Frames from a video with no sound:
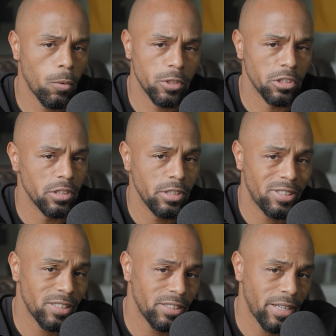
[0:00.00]
know what your
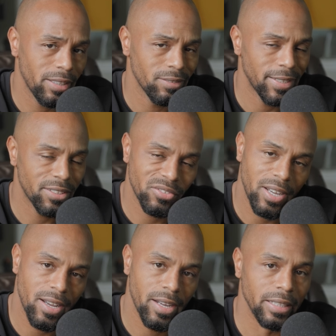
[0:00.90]
niche is yet, that's
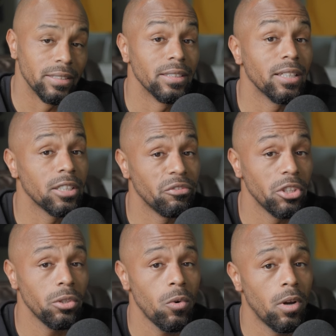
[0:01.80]
fine. Lucky
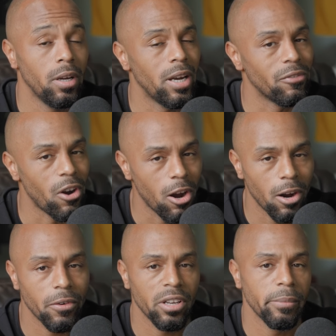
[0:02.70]
for you, I've
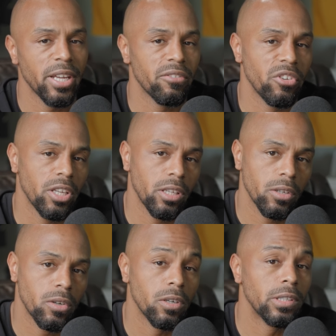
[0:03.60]
already made a
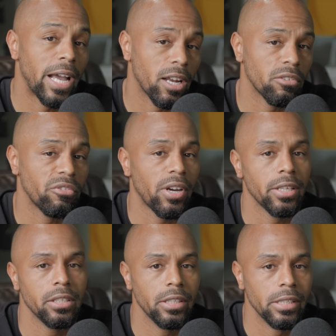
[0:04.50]
video on how to
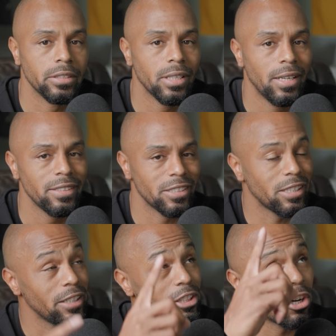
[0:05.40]
find your niche. Just
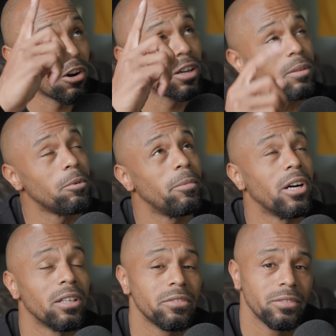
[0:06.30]
click the card up
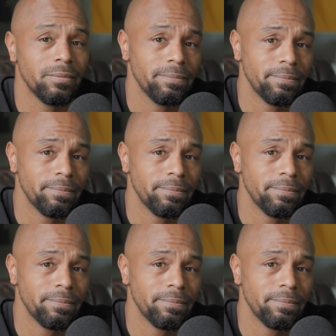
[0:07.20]
above.